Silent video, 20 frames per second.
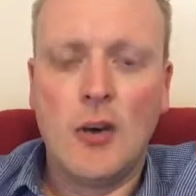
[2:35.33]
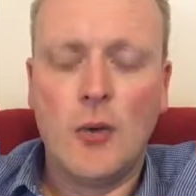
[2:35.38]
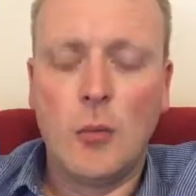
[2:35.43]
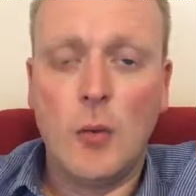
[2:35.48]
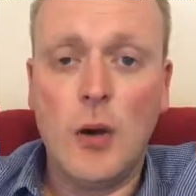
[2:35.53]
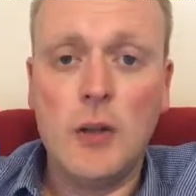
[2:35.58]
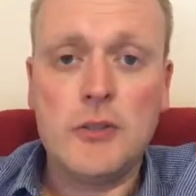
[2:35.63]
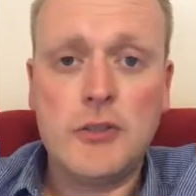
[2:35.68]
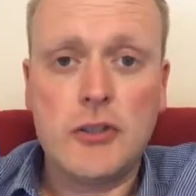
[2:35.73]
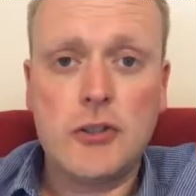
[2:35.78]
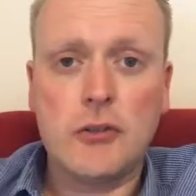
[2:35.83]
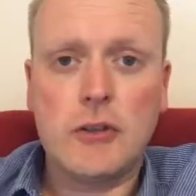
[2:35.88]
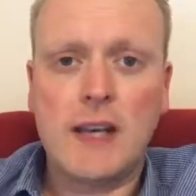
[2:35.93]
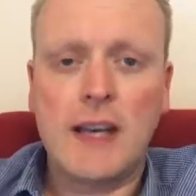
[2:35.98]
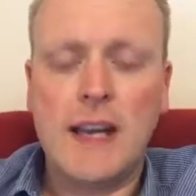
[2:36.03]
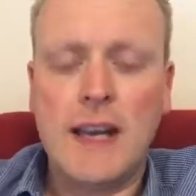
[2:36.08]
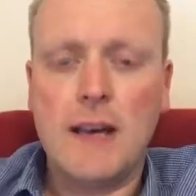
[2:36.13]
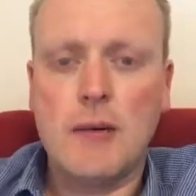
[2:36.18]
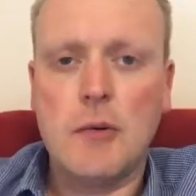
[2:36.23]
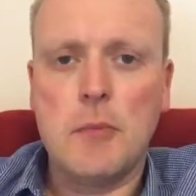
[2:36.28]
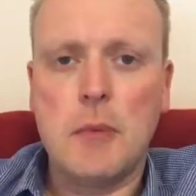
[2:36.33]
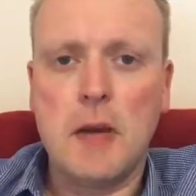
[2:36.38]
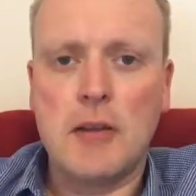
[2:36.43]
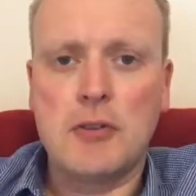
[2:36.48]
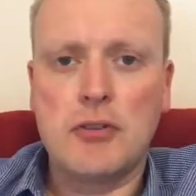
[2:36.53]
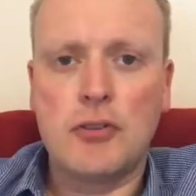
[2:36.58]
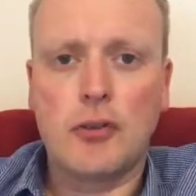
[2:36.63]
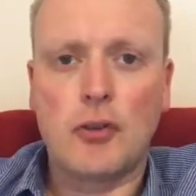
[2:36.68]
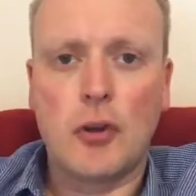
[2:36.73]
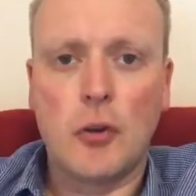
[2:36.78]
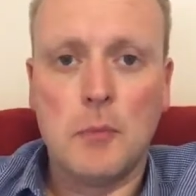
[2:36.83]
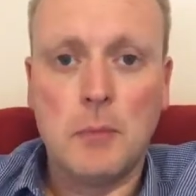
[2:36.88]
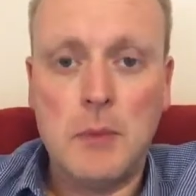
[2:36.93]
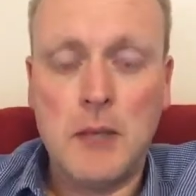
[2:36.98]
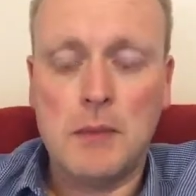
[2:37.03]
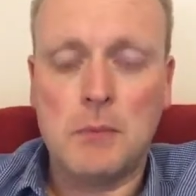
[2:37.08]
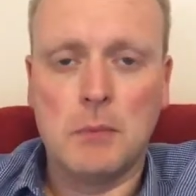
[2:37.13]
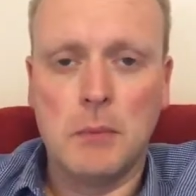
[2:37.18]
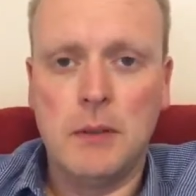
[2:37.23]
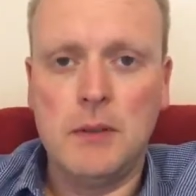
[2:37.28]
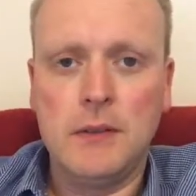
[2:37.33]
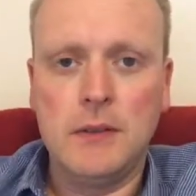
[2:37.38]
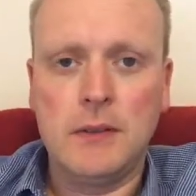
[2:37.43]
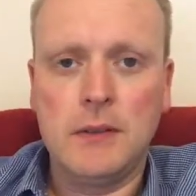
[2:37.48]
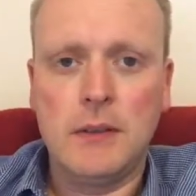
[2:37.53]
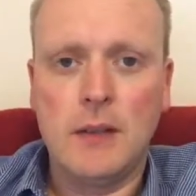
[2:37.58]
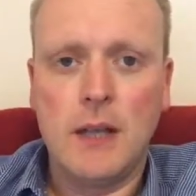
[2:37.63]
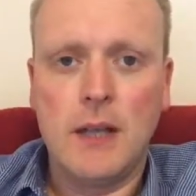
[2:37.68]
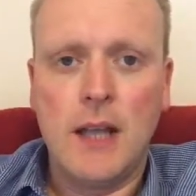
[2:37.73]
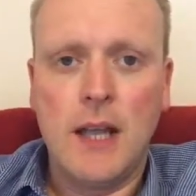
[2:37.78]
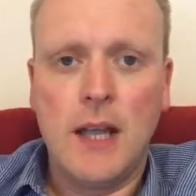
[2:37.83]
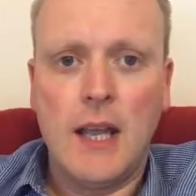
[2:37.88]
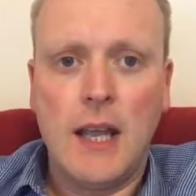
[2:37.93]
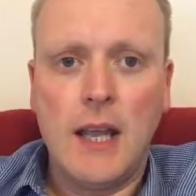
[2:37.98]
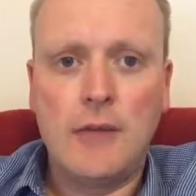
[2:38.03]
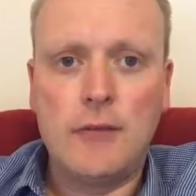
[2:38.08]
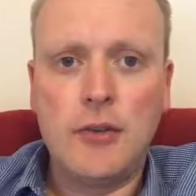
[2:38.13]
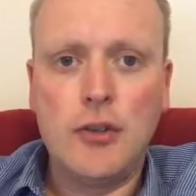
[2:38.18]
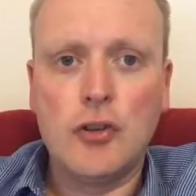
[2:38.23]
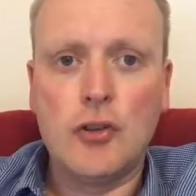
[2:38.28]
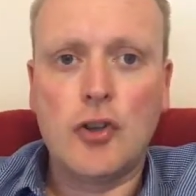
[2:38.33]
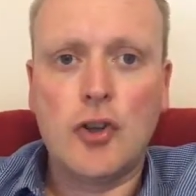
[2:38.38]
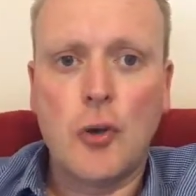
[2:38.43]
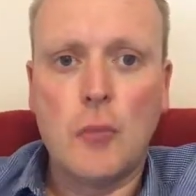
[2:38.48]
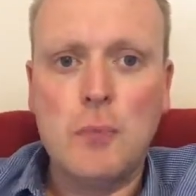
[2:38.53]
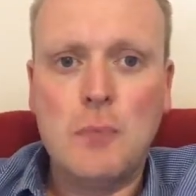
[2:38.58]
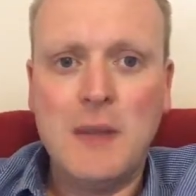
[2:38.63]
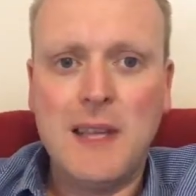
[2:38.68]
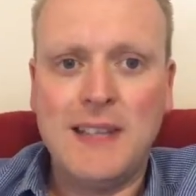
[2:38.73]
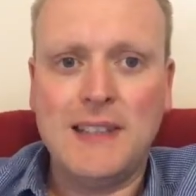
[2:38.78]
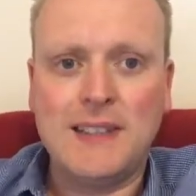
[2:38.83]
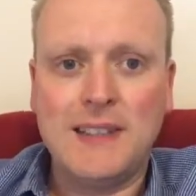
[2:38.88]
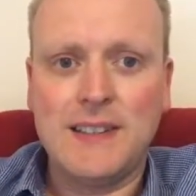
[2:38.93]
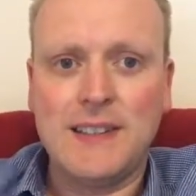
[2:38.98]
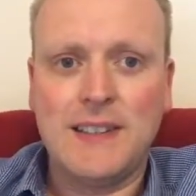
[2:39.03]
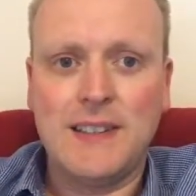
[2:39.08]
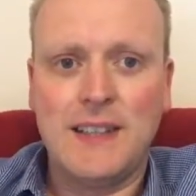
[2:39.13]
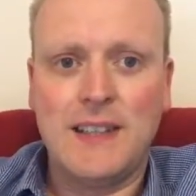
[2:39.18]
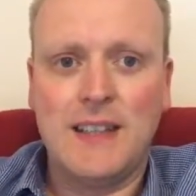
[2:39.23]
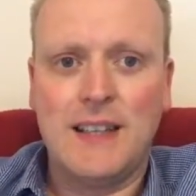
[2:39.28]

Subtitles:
Once you're clear about your commitment, if you commit,